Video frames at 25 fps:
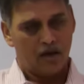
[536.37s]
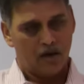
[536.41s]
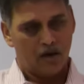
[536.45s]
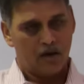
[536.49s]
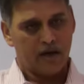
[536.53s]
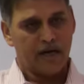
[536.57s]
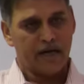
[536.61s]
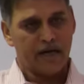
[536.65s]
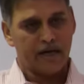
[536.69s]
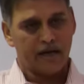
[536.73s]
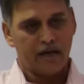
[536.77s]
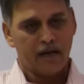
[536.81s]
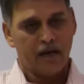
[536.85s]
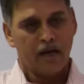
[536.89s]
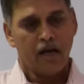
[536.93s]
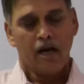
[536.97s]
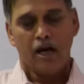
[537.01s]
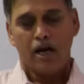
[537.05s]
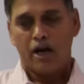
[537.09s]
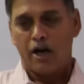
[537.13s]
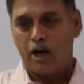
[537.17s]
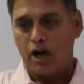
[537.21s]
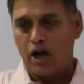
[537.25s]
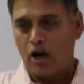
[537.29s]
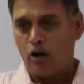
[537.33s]
All right.
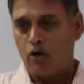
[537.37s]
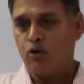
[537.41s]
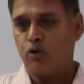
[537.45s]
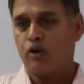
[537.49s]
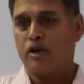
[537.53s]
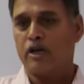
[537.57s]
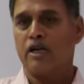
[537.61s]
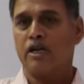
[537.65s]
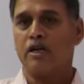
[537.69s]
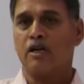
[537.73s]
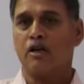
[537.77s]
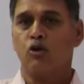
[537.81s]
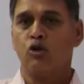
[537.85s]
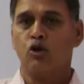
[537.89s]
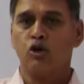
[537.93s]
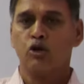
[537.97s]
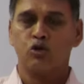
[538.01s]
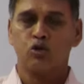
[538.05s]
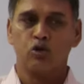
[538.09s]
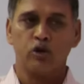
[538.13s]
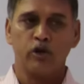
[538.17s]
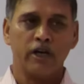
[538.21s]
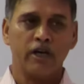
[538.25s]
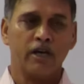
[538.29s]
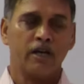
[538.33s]
Now you can go
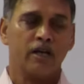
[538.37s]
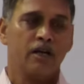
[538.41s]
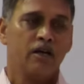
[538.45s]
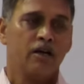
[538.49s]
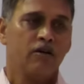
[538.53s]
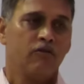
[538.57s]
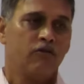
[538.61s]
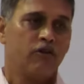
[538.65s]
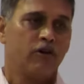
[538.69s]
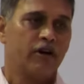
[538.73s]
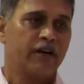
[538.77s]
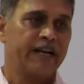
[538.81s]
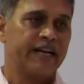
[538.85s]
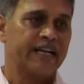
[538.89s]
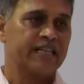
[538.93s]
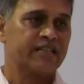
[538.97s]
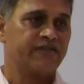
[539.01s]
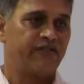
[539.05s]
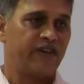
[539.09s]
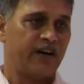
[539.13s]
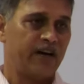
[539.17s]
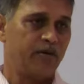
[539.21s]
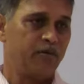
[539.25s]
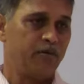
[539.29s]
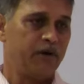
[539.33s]
through it for next
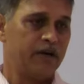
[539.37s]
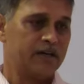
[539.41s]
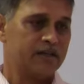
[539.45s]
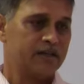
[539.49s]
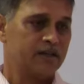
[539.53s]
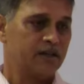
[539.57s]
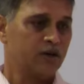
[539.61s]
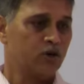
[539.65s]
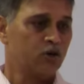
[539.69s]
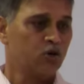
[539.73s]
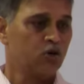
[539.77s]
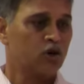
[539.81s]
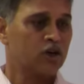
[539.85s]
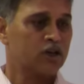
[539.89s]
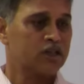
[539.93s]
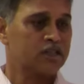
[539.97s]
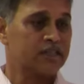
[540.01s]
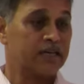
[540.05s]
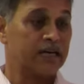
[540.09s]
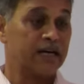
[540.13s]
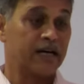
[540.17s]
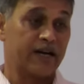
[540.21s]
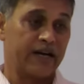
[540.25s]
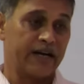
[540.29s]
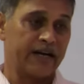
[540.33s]
5 minutes. Do not
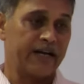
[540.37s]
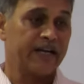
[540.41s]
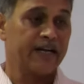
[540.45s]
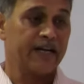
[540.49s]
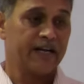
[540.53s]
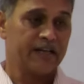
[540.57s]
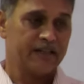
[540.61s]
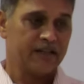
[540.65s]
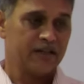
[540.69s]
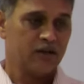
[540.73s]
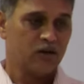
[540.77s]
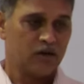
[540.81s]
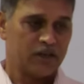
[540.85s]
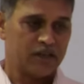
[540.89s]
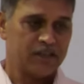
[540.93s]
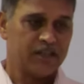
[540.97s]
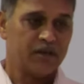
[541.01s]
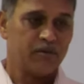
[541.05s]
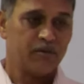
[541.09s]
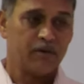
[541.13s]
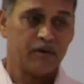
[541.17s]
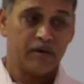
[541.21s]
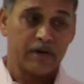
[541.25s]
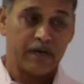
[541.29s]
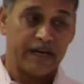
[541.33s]
start writing anything. Okay,
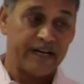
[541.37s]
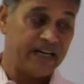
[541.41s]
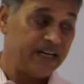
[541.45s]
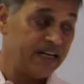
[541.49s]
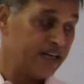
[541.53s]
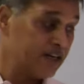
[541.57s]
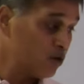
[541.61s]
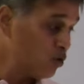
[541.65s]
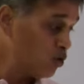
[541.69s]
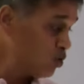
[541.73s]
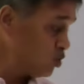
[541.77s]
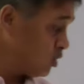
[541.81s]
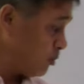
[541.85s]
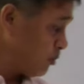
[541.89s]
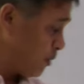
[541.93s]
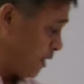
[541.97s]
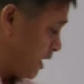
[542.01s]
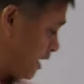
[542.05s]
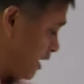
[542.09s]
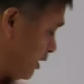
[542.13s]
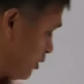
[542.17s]
gentlemen. Kindly close your pen.